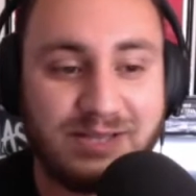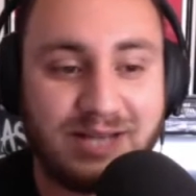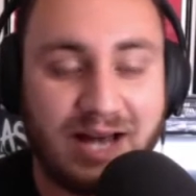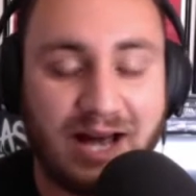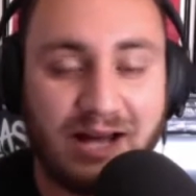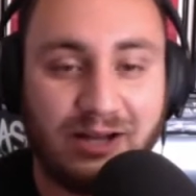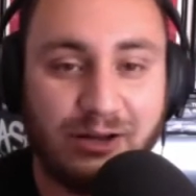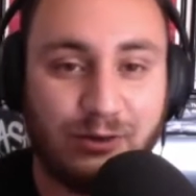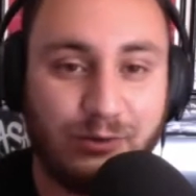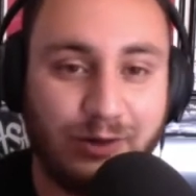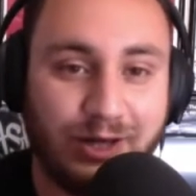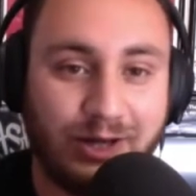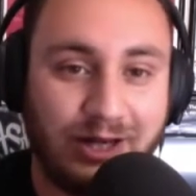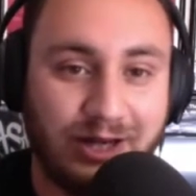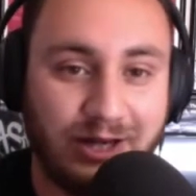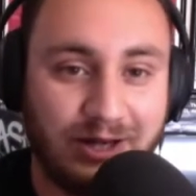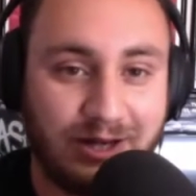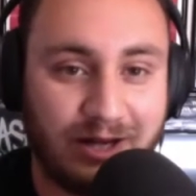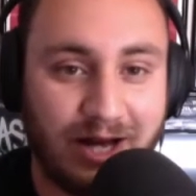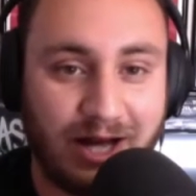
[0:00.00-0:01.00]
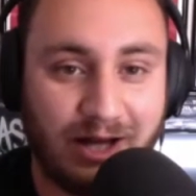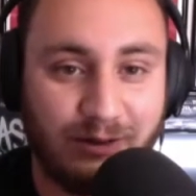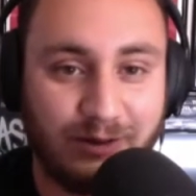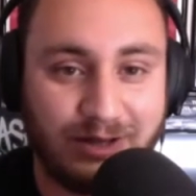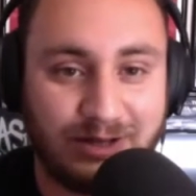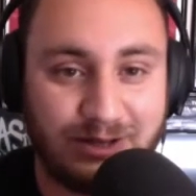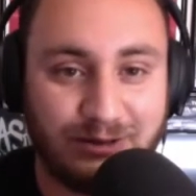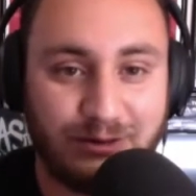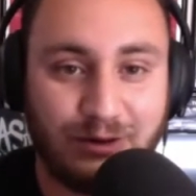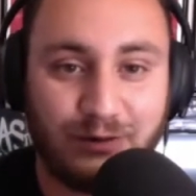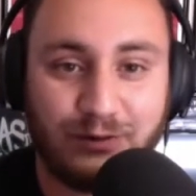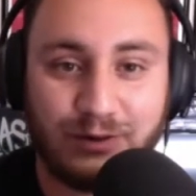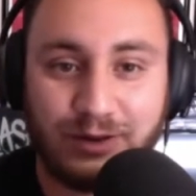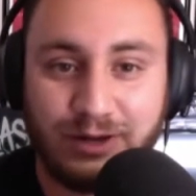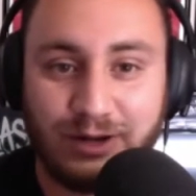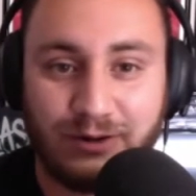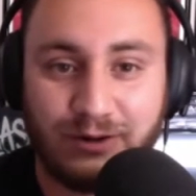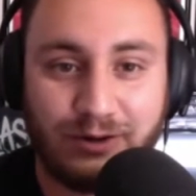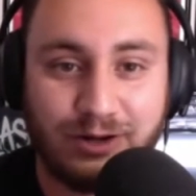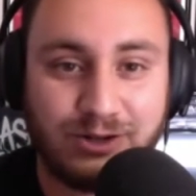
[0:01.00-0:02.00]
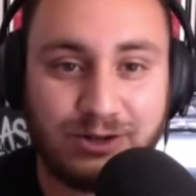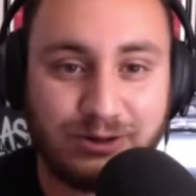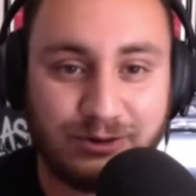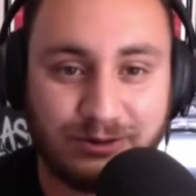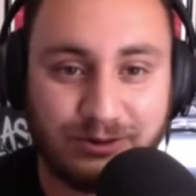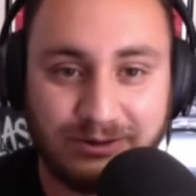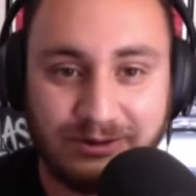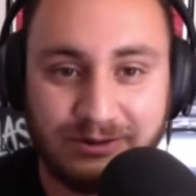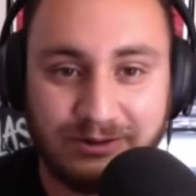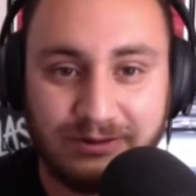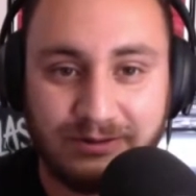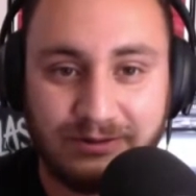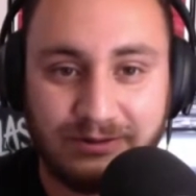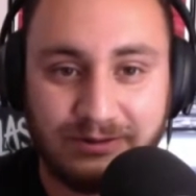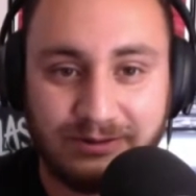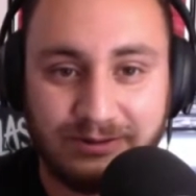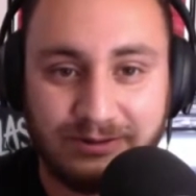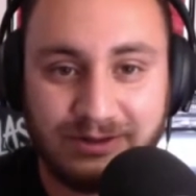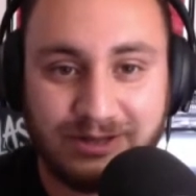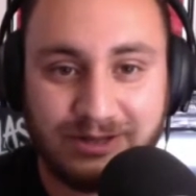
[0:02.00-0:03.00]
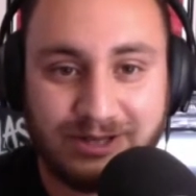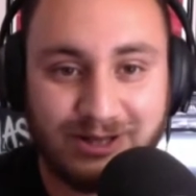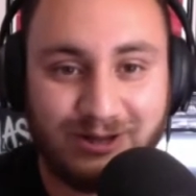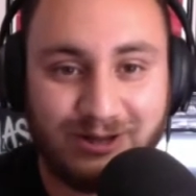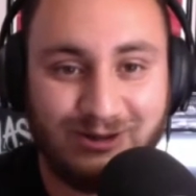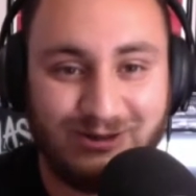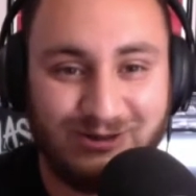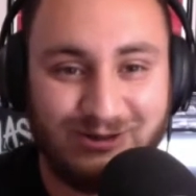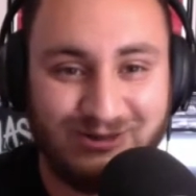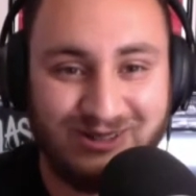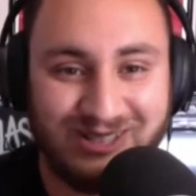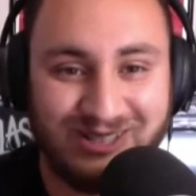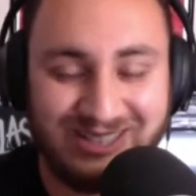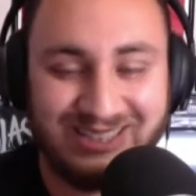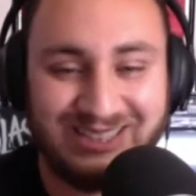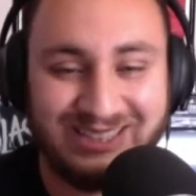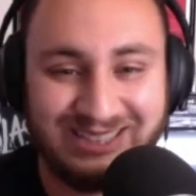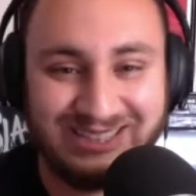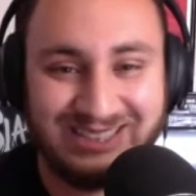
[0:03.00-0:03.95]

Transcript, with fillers: Zombie's Halloween and Halloween 2 over the original. So...